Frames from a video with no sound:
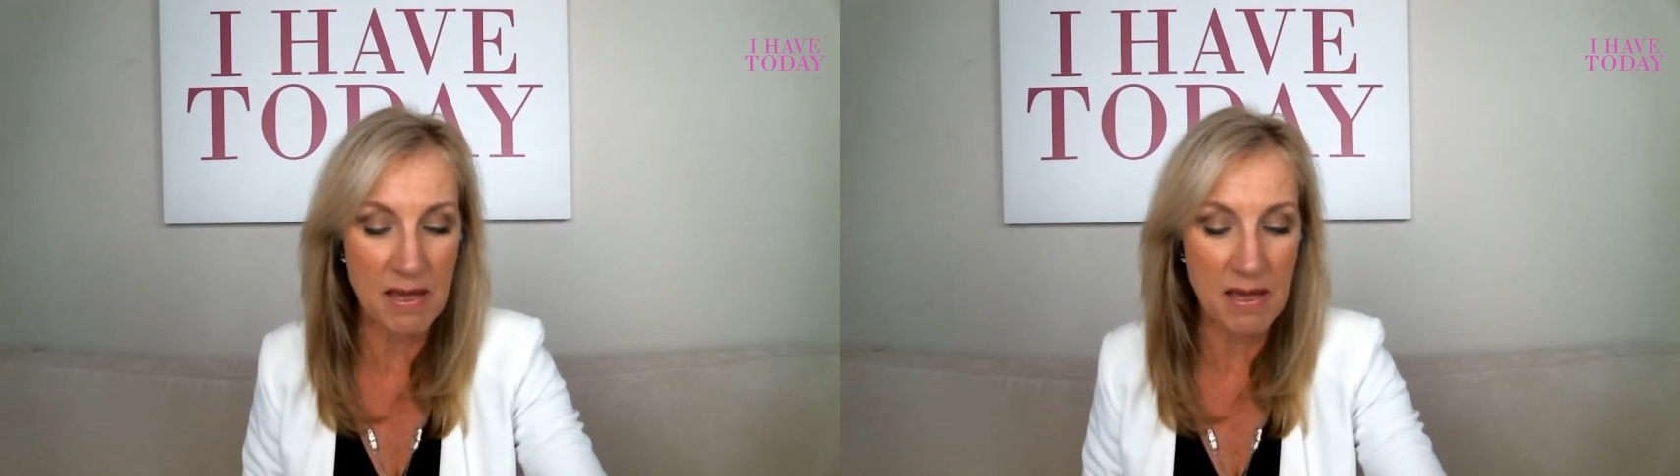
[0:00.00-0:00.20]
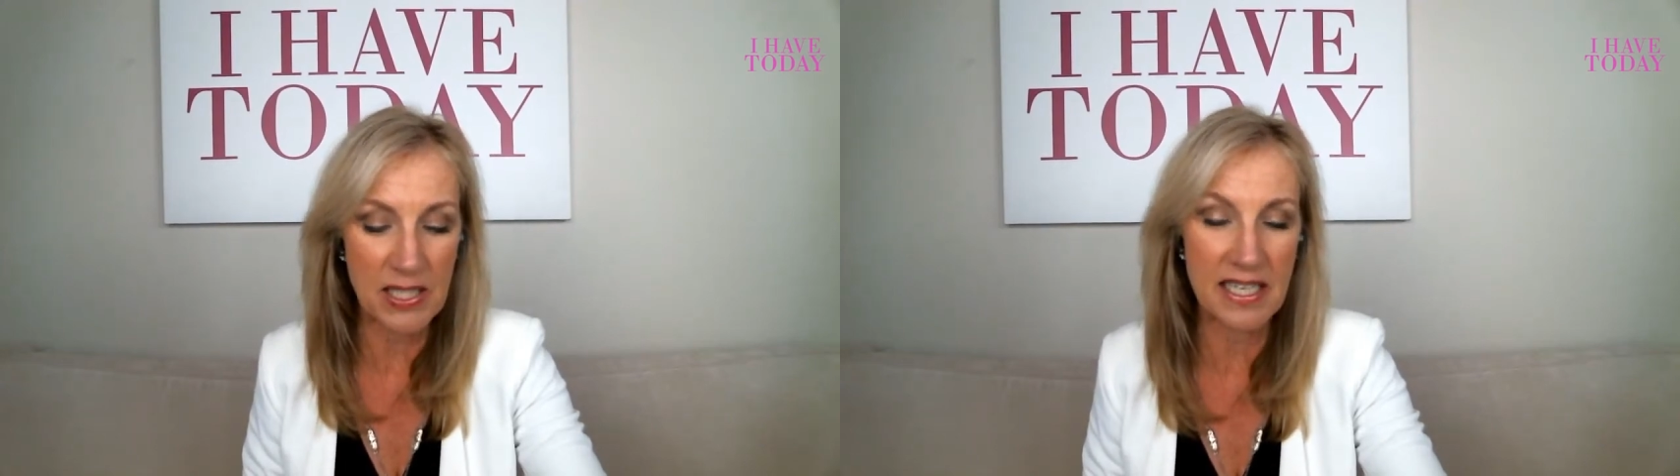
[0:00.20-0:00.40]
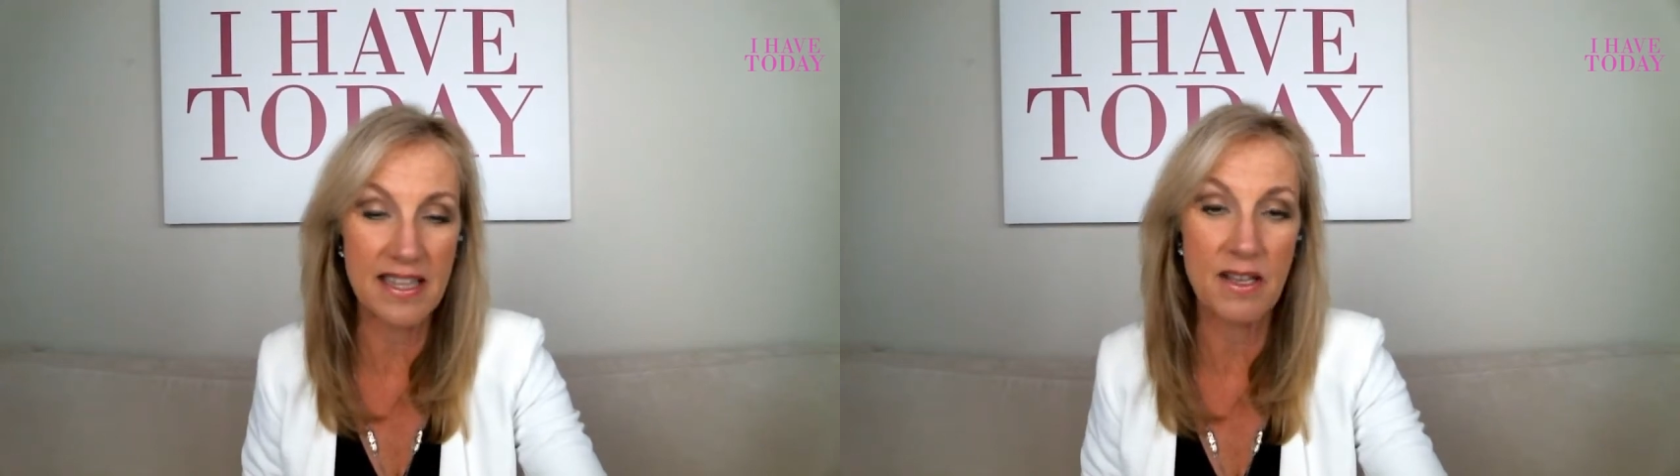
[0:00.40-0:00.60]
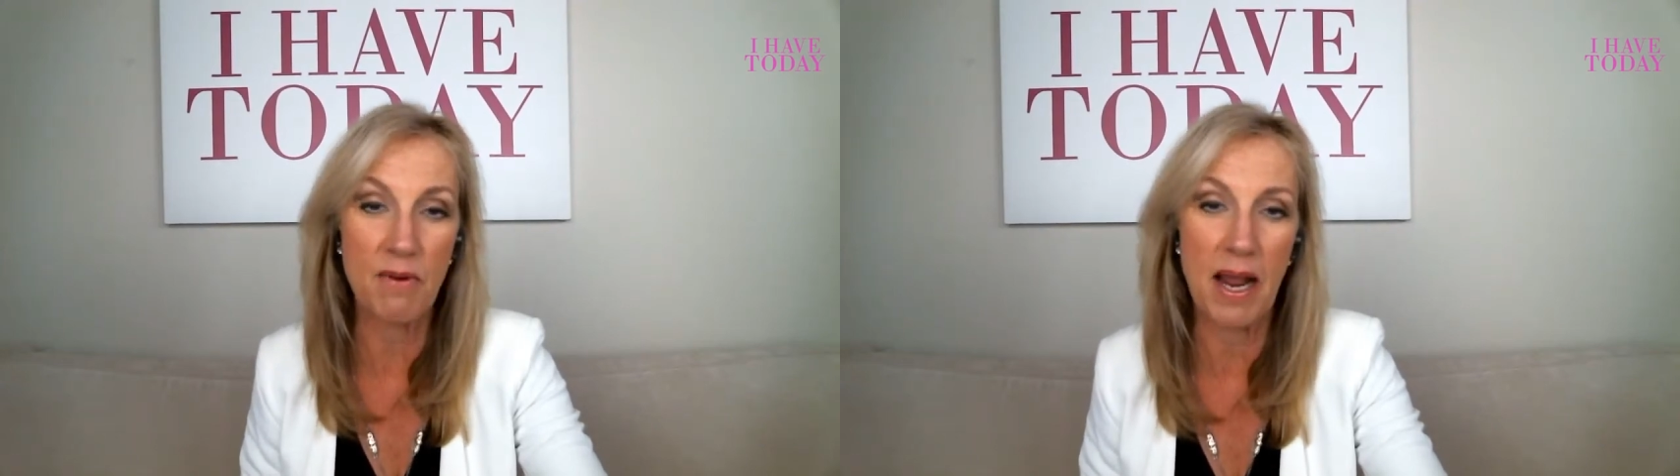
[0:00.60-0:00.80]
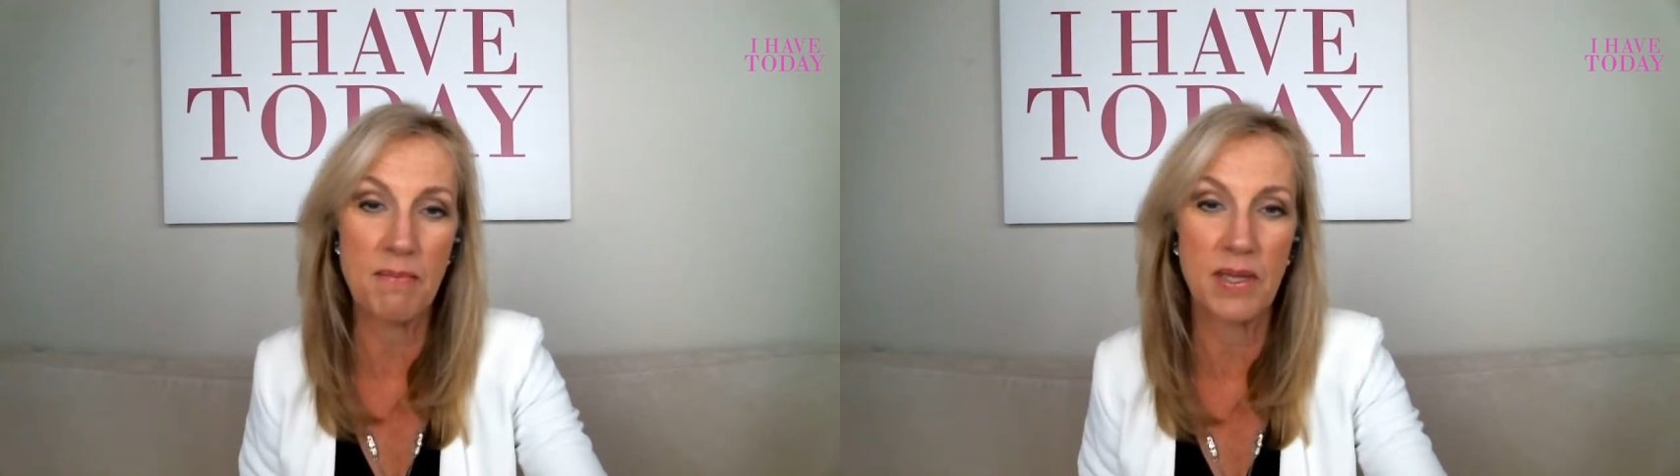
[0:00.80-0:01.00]
and put it in the
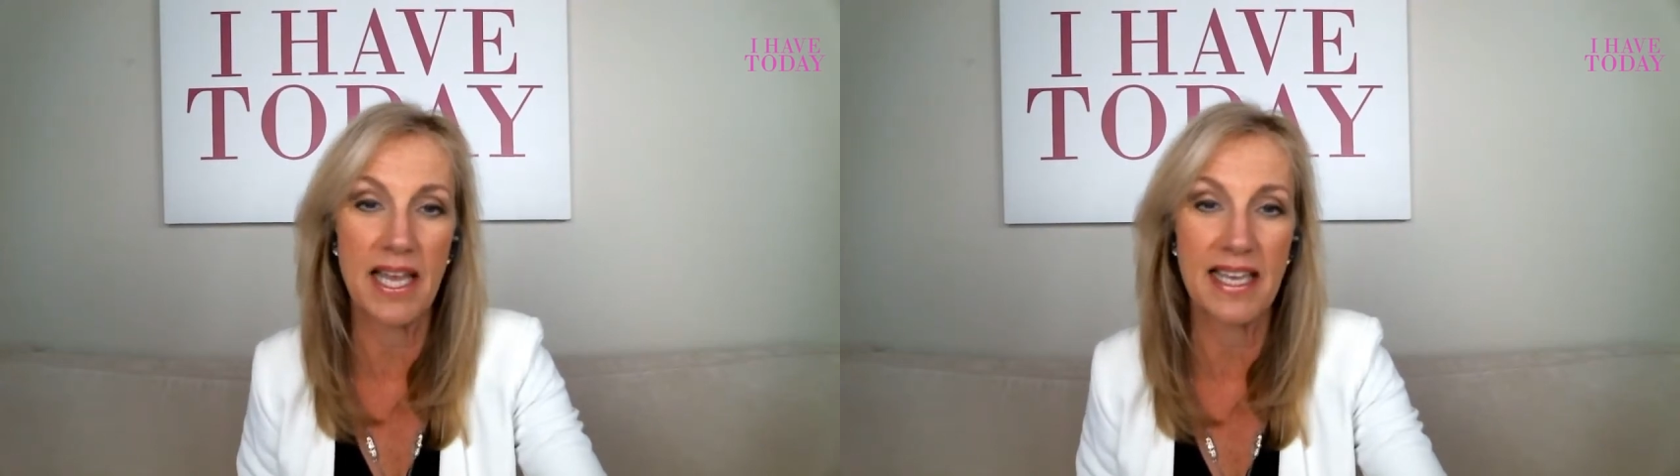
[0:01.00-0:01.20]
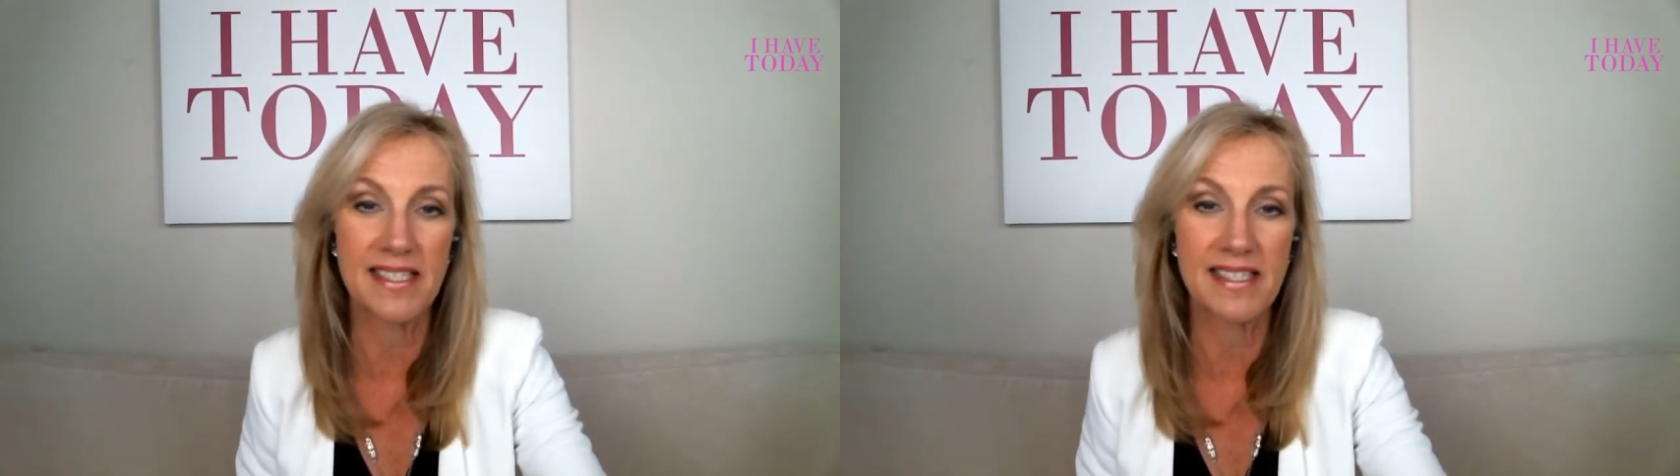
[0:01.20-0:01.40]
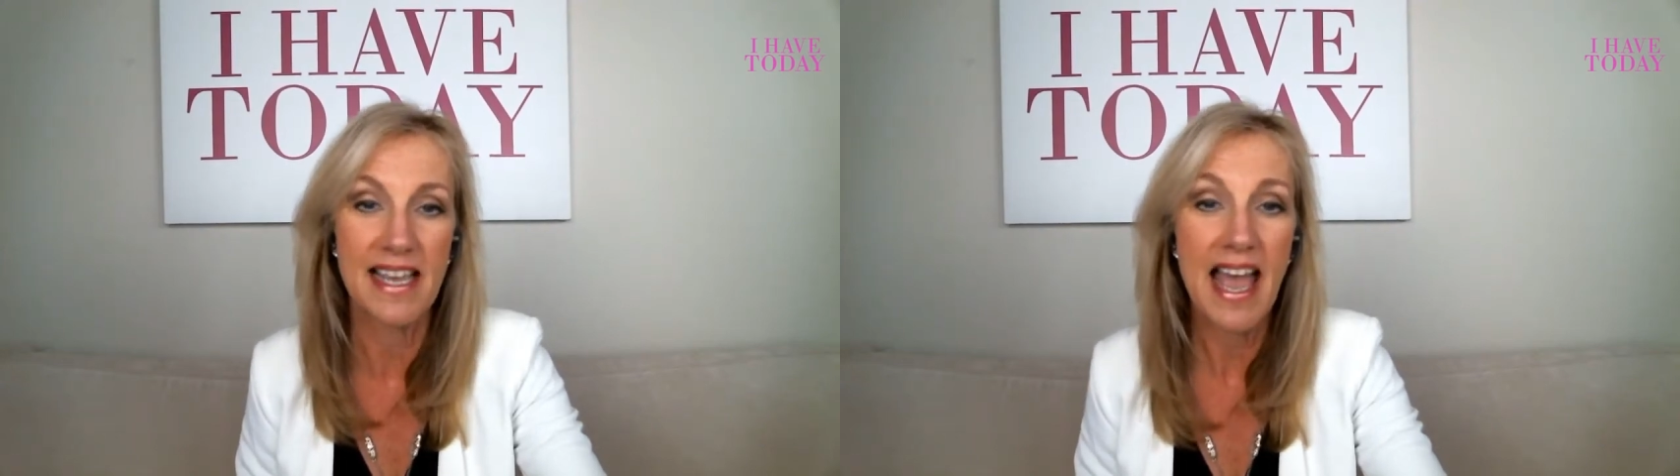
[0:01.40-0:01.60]
right place.